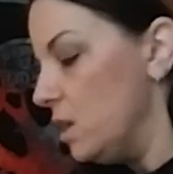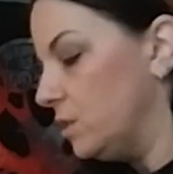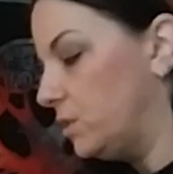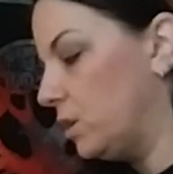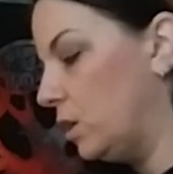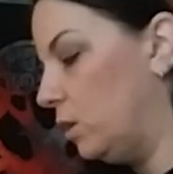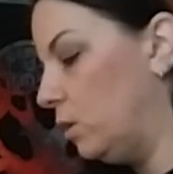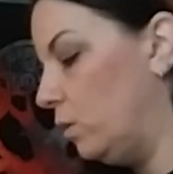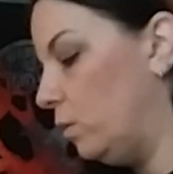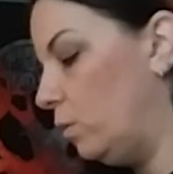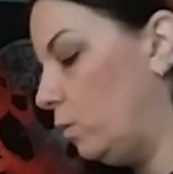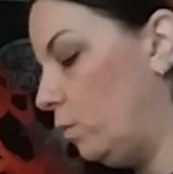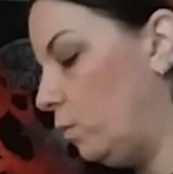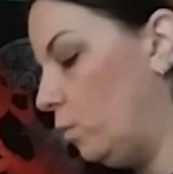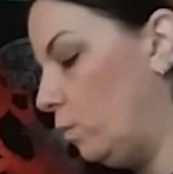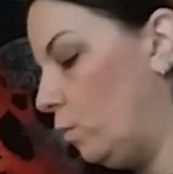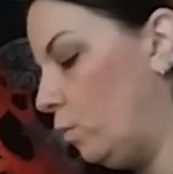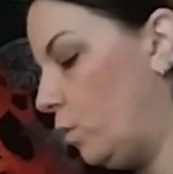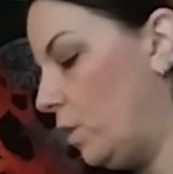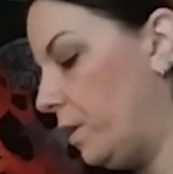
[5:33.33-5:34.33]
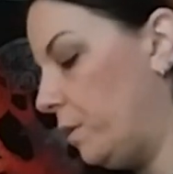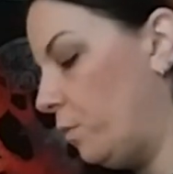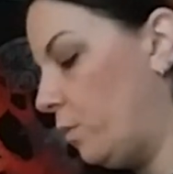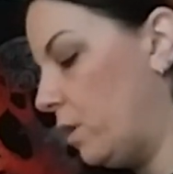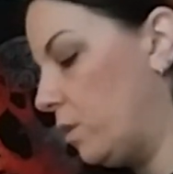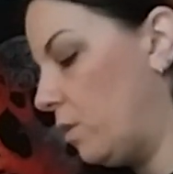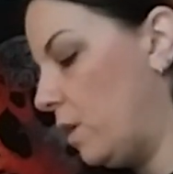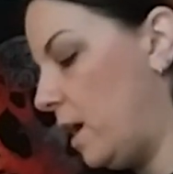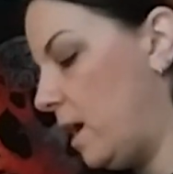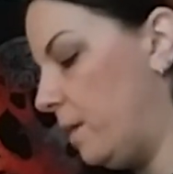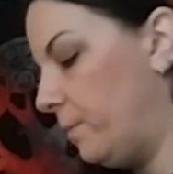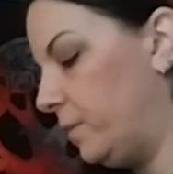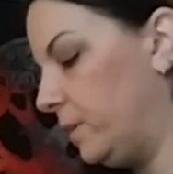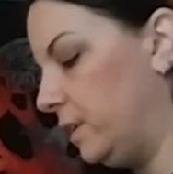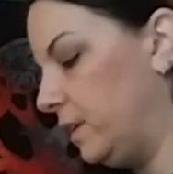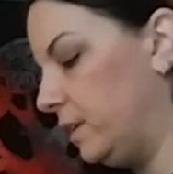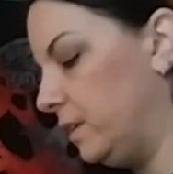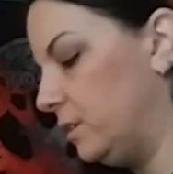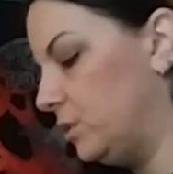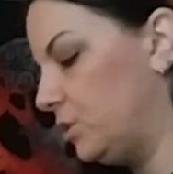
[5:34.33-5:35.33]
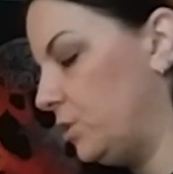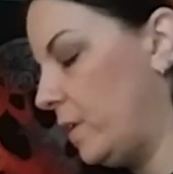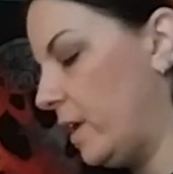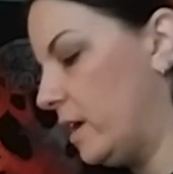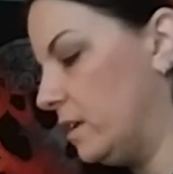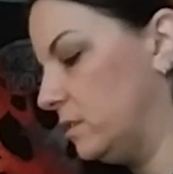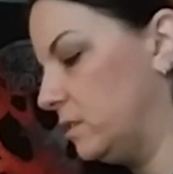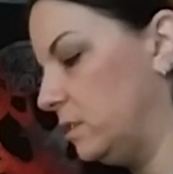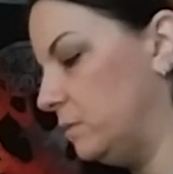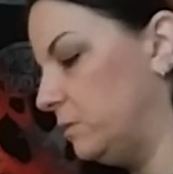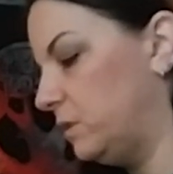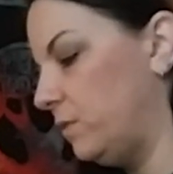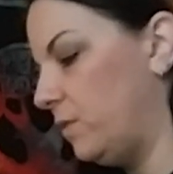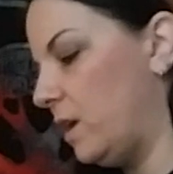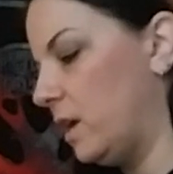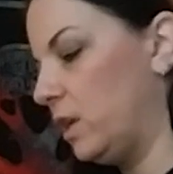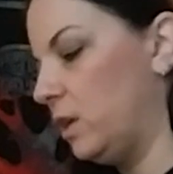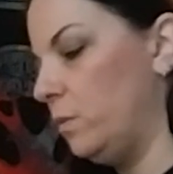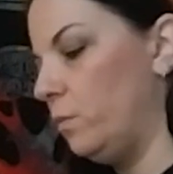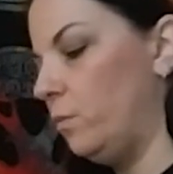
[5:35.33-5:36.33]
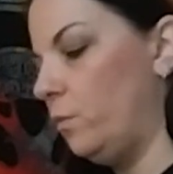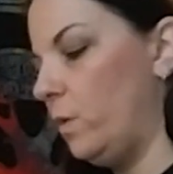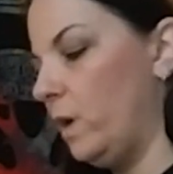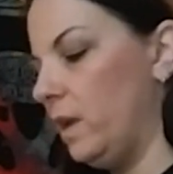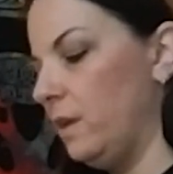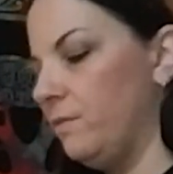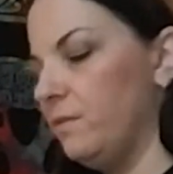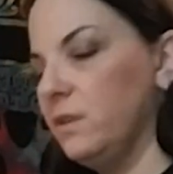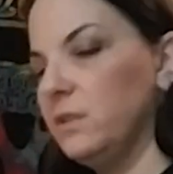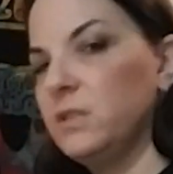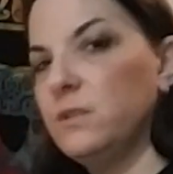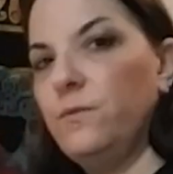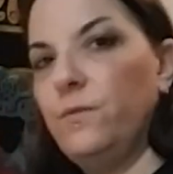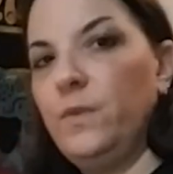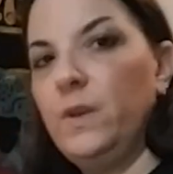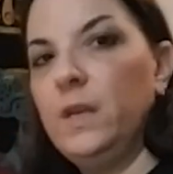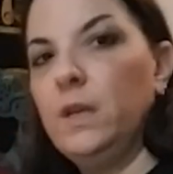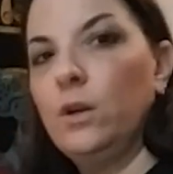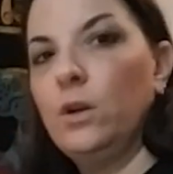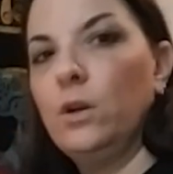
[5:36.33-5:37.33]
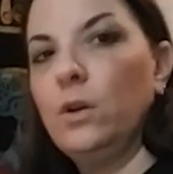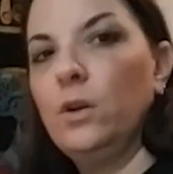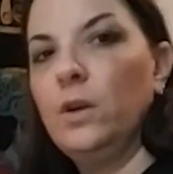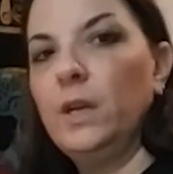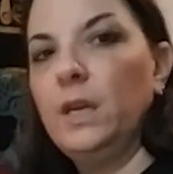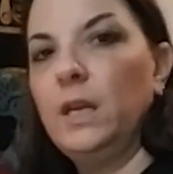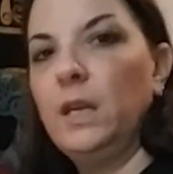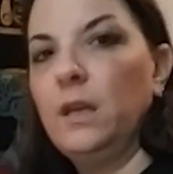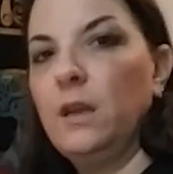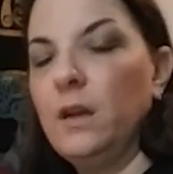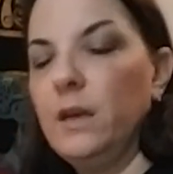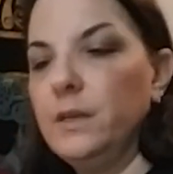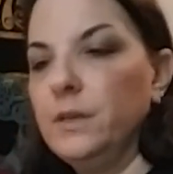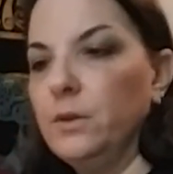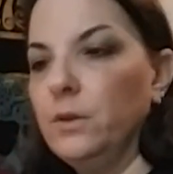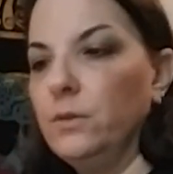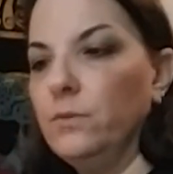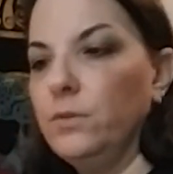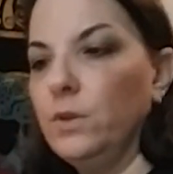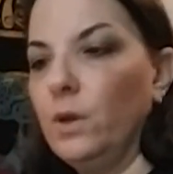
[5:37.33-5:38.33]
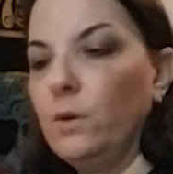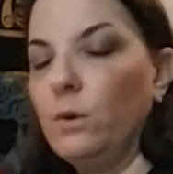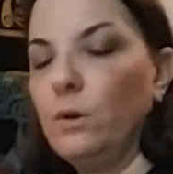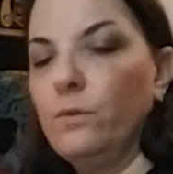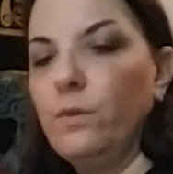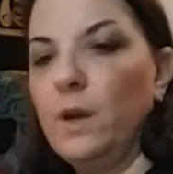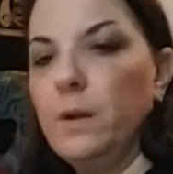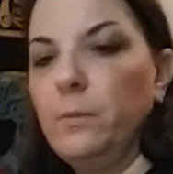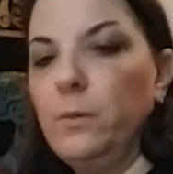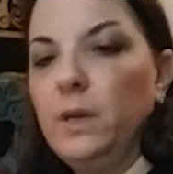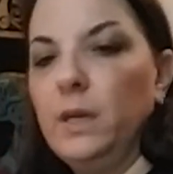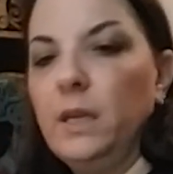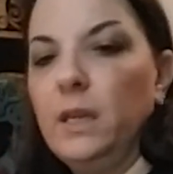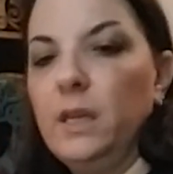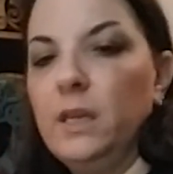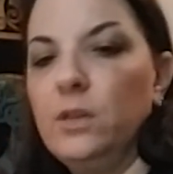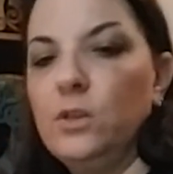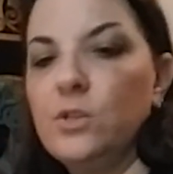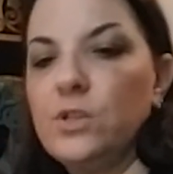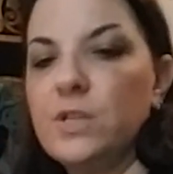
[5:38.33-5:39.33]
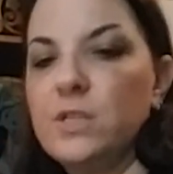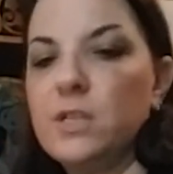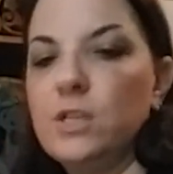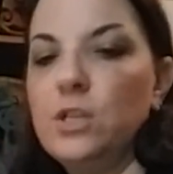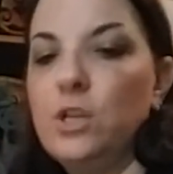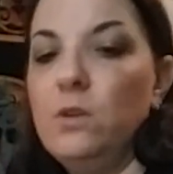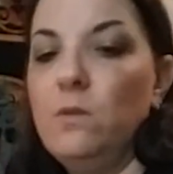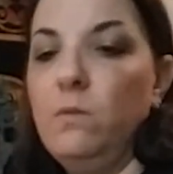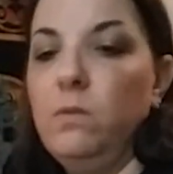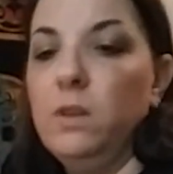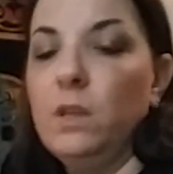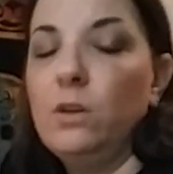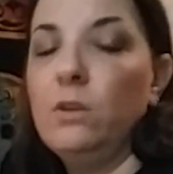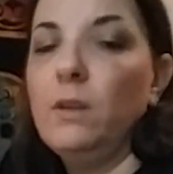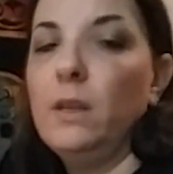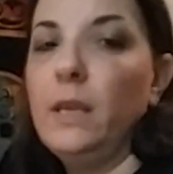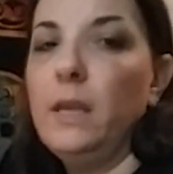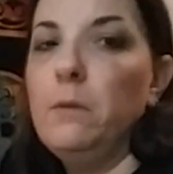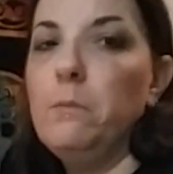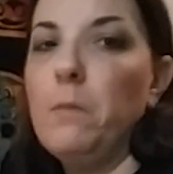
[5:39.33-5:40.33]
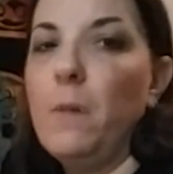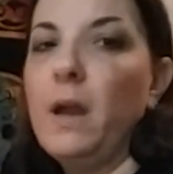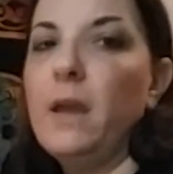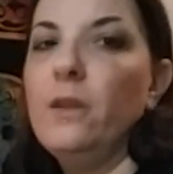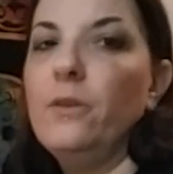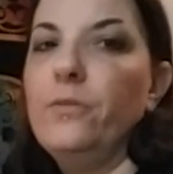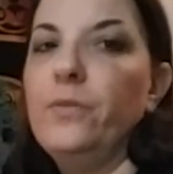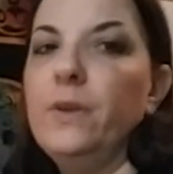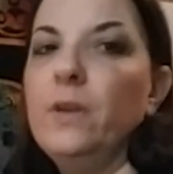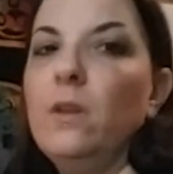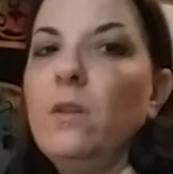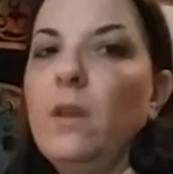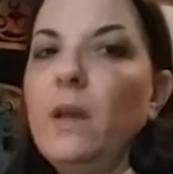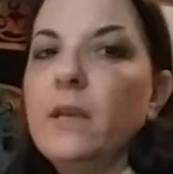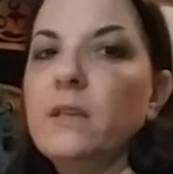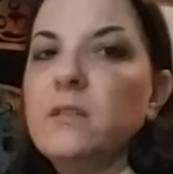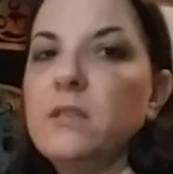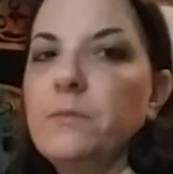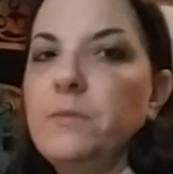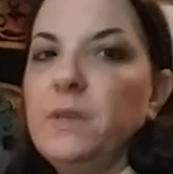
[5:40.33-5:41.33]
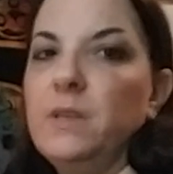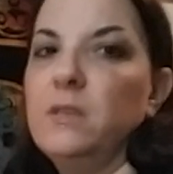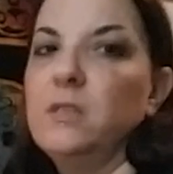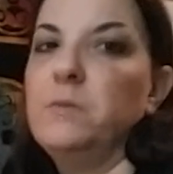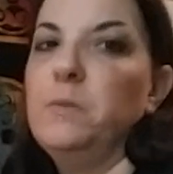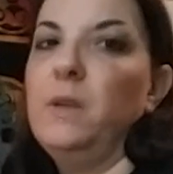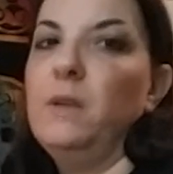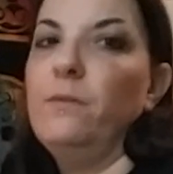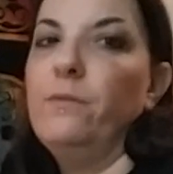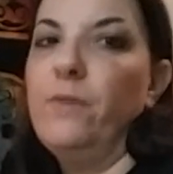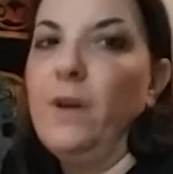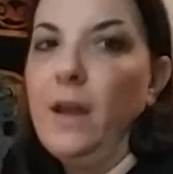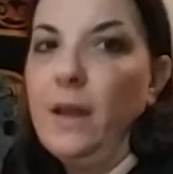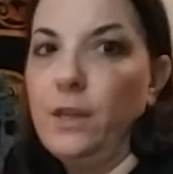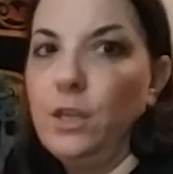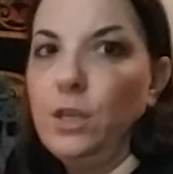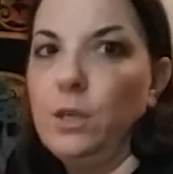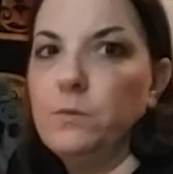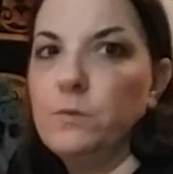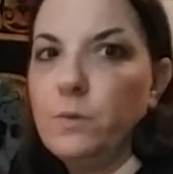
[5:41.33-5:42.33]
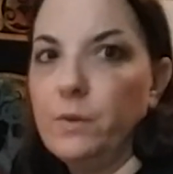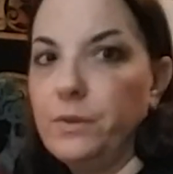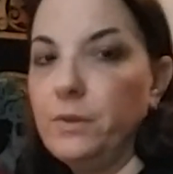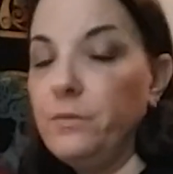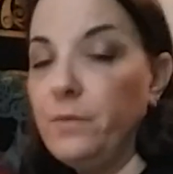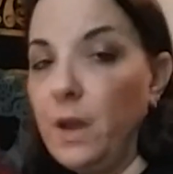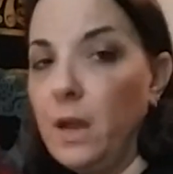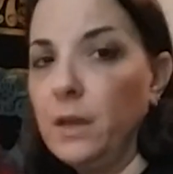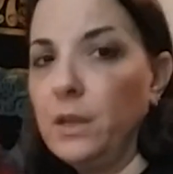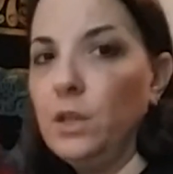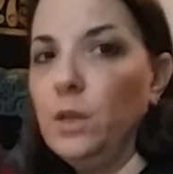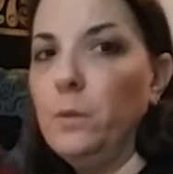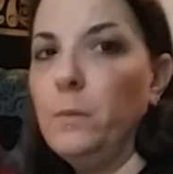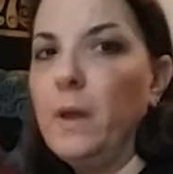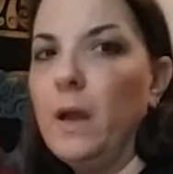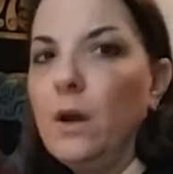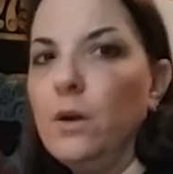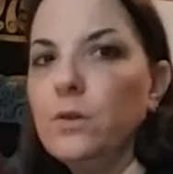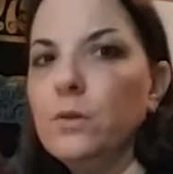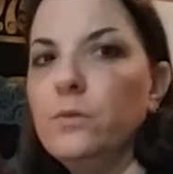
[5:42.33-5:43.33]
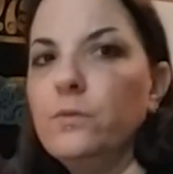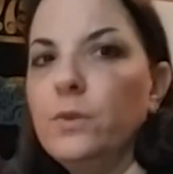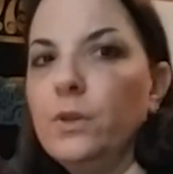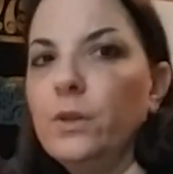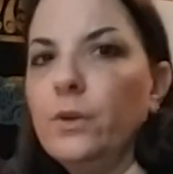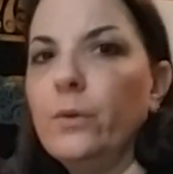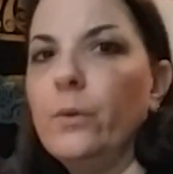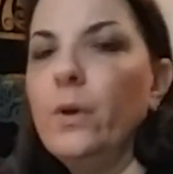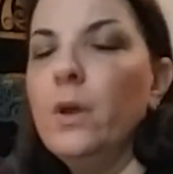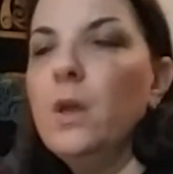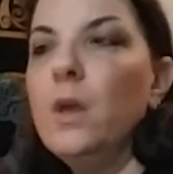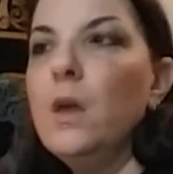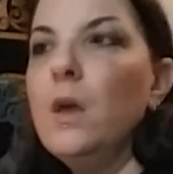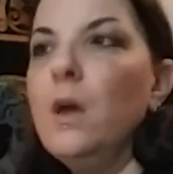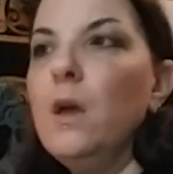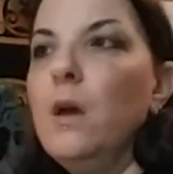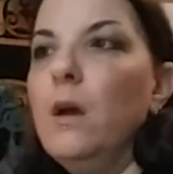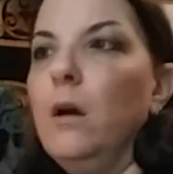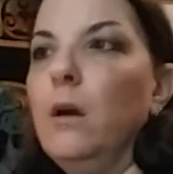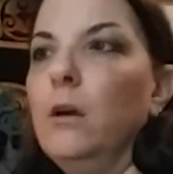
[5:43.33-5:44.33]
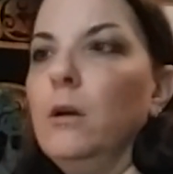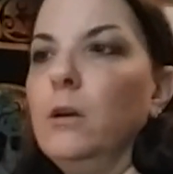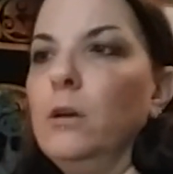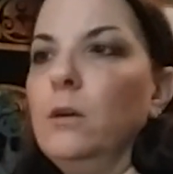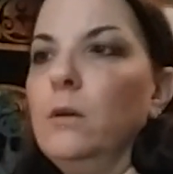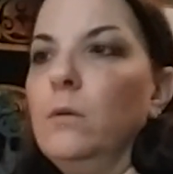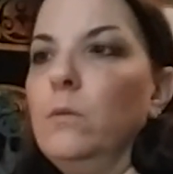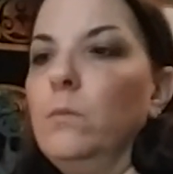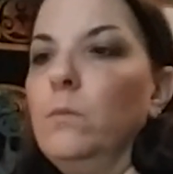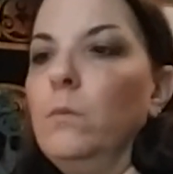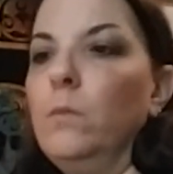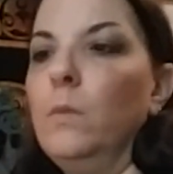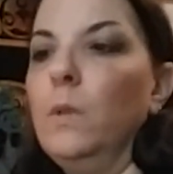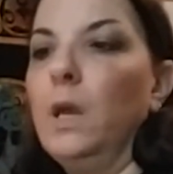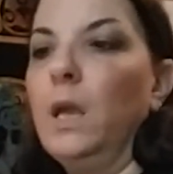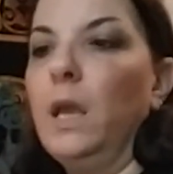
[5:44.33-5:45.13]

So what will happen is you ask them to vacuum away this fear or any kind of lower vibrating energies, and you literally might feel like something is being vacuumed with a vacuum out of you. And